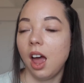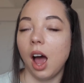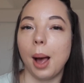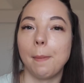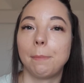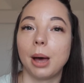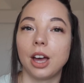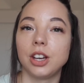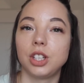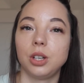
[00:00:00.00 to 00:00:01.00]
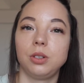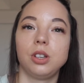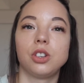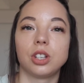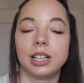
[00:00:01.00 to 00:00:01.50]
Um, but I do
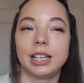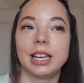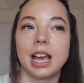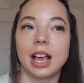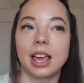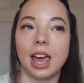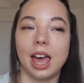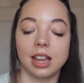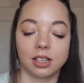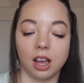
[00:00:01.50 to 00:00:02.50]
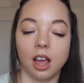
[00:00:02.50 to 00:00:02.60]
usually get